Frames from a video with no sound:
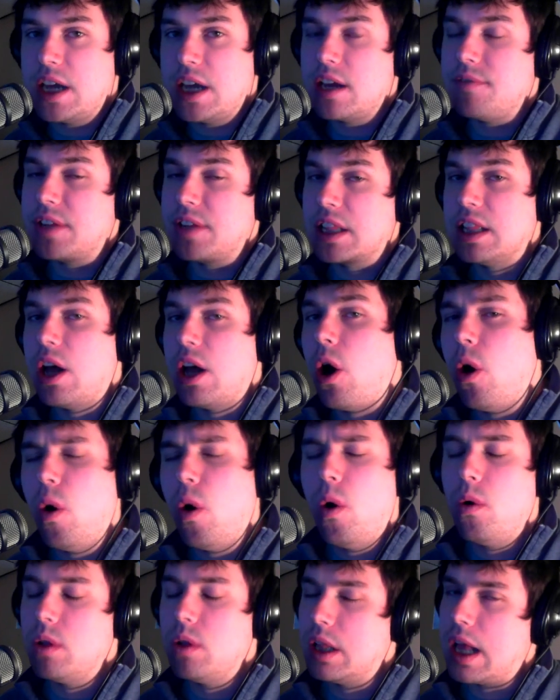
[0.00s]
end of a
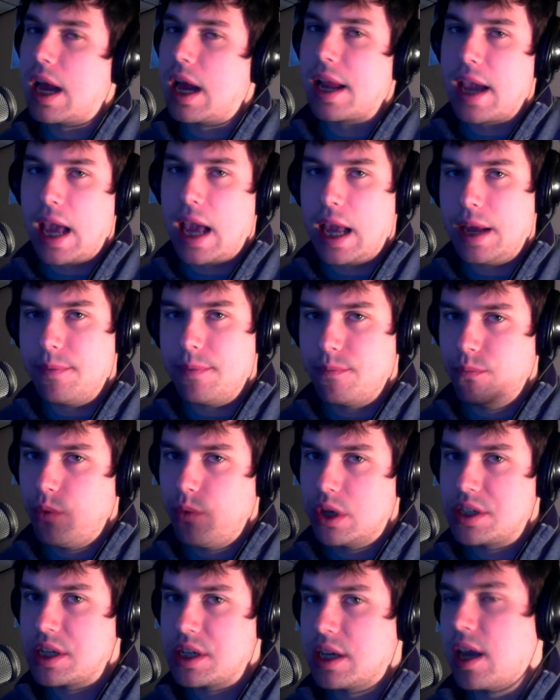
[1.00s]
whole lot of hate
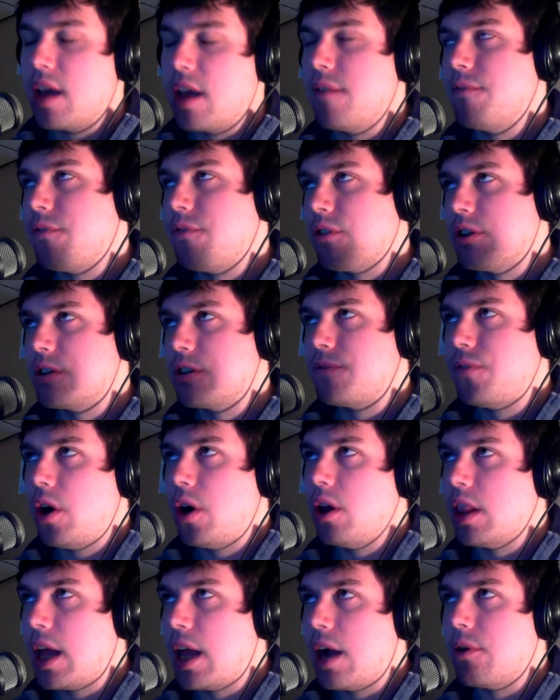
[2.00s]
once again for his
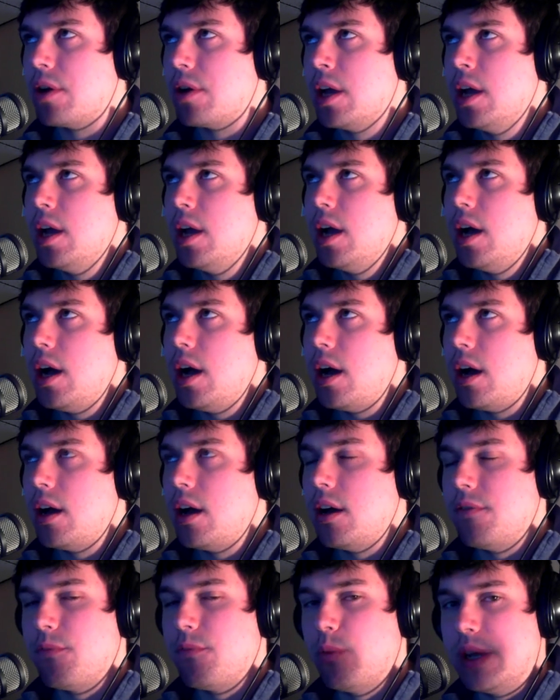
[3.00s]
fallout
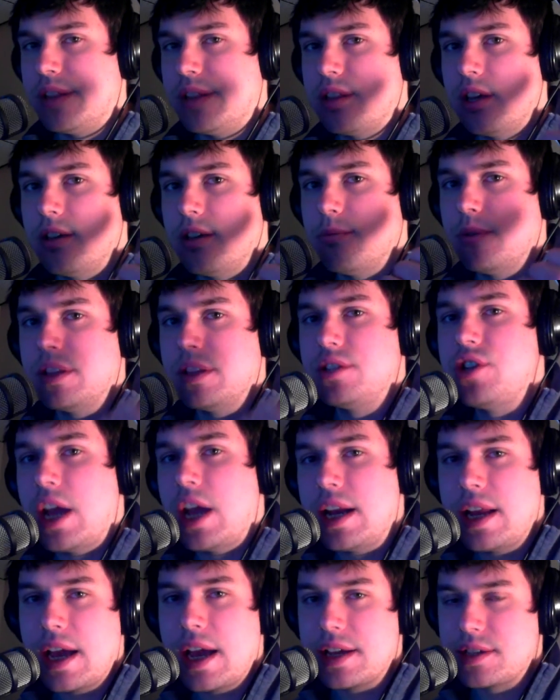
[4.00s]
uh, with the with
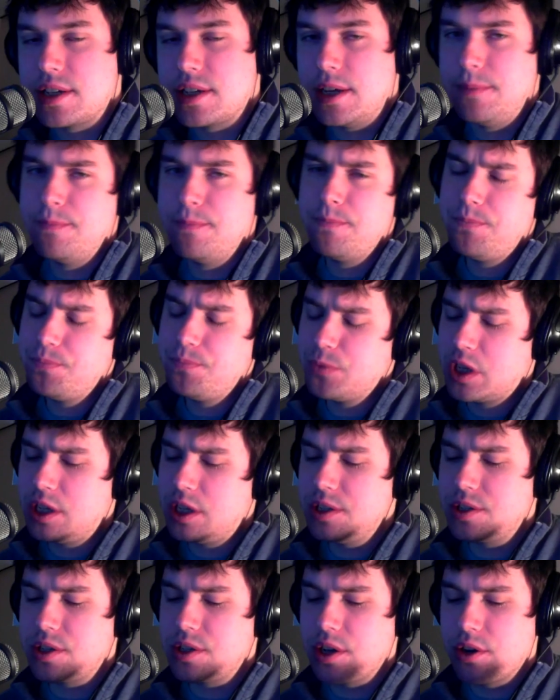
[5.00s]
Jay Nasty
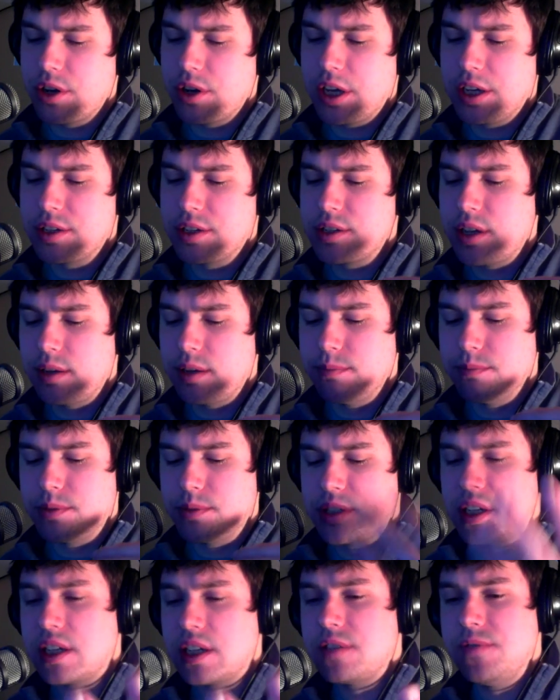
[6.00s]
concerning some
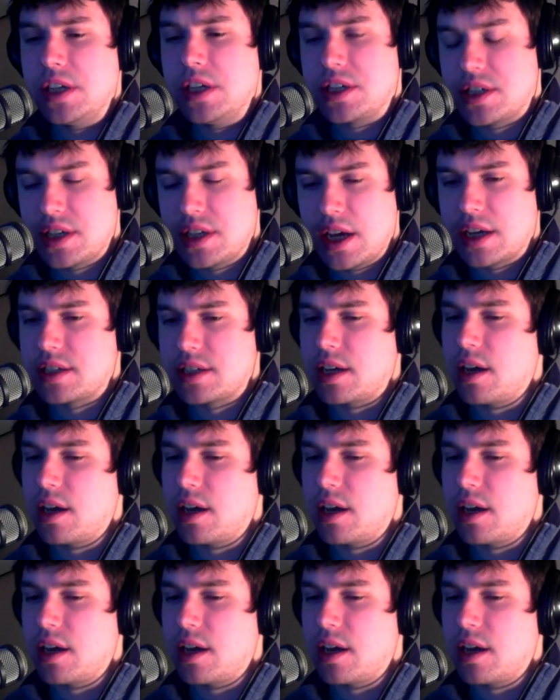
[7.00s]
six v six.